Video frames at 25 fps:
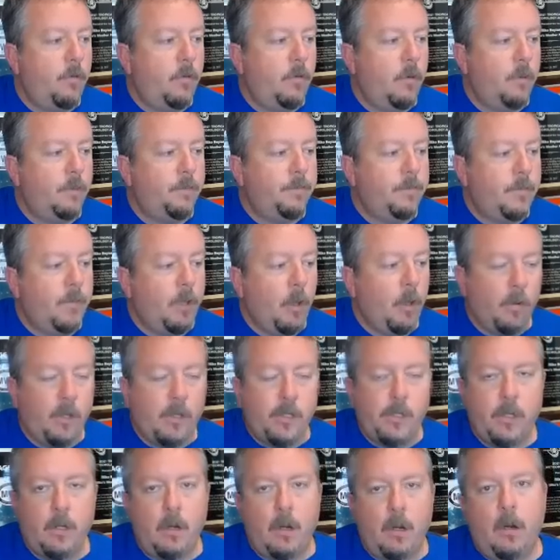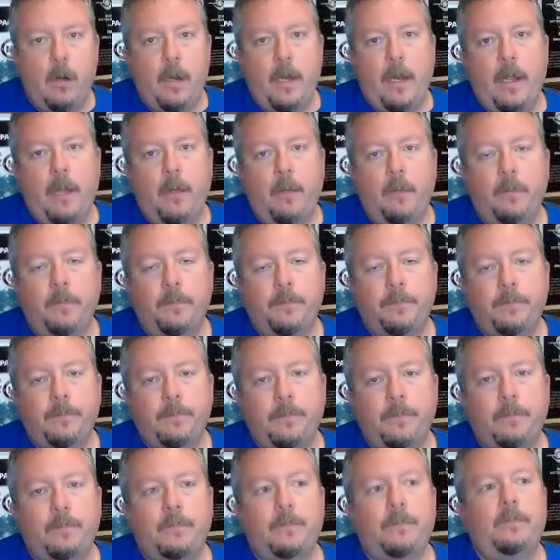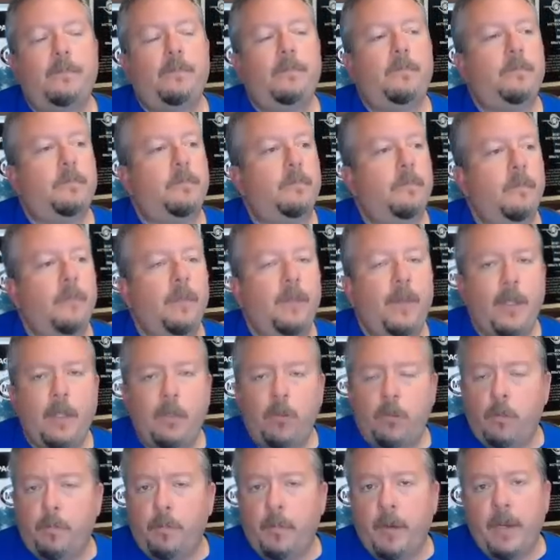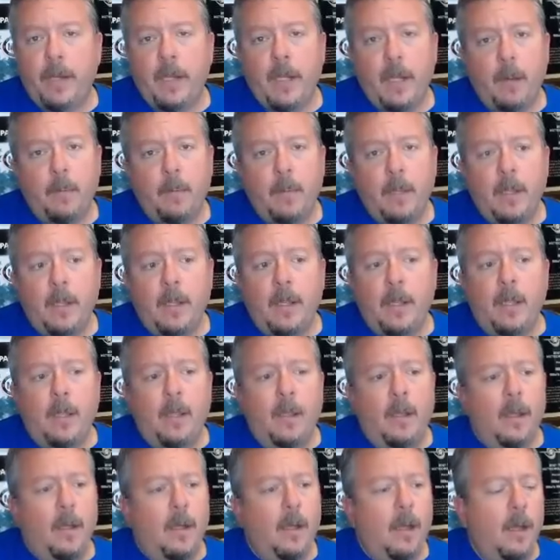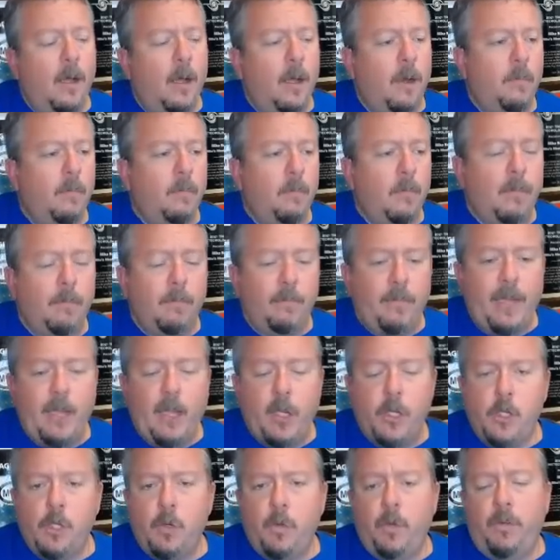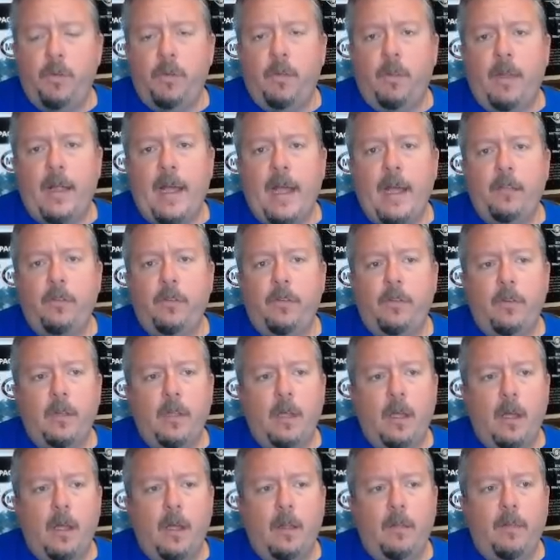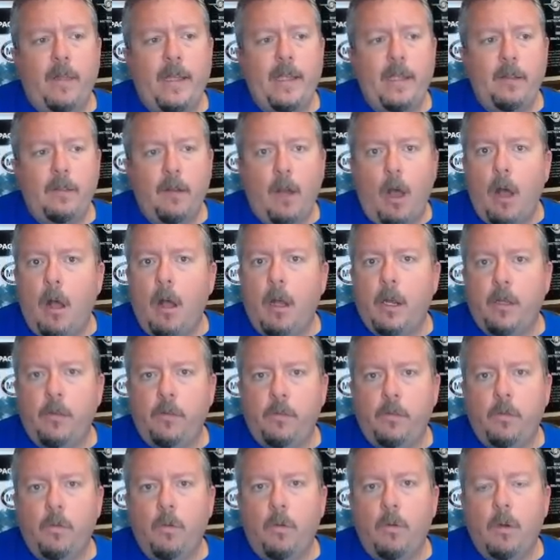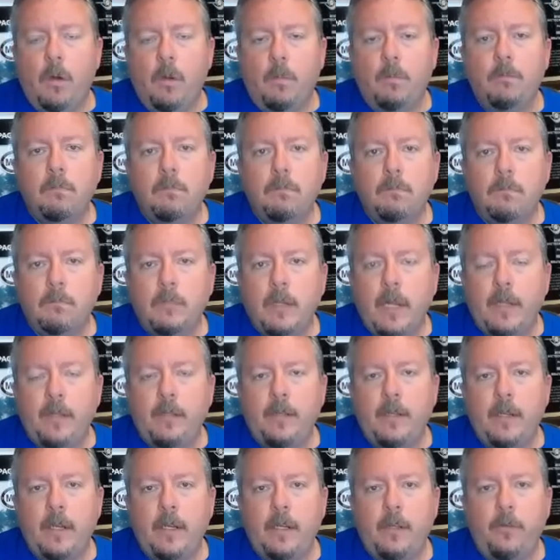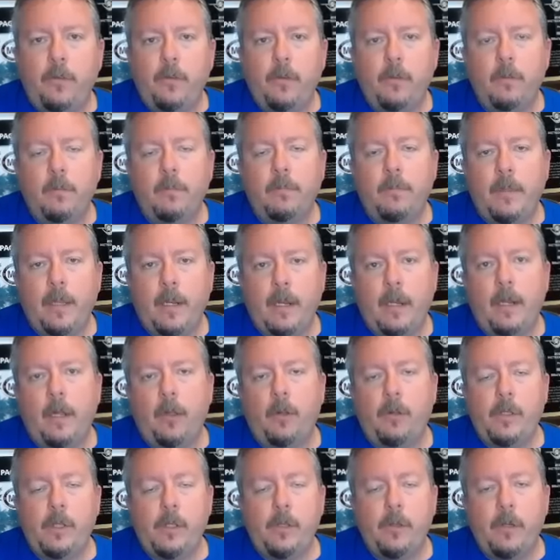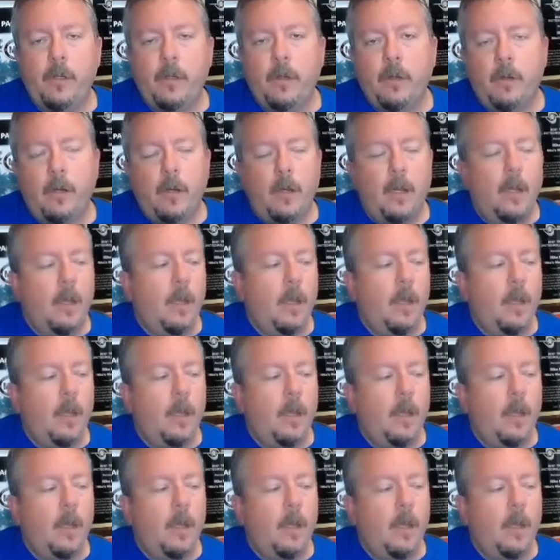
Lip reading: So don't let your guard down. Things spring up. Andrew was the last late August storm, 1992, in an El Nino year.